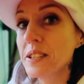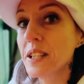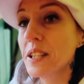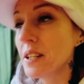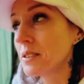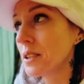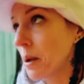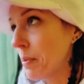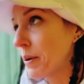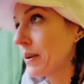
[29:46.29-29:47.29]
10 years and
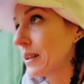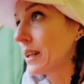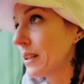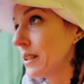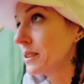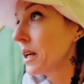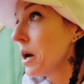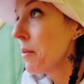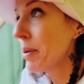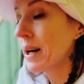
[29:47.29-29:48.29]
apparently this
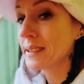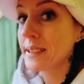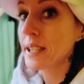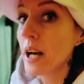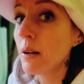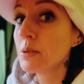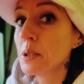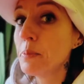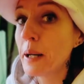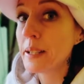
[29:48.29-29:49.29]
pass is
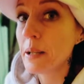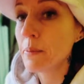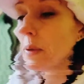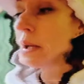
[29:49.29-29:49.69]
haunted by them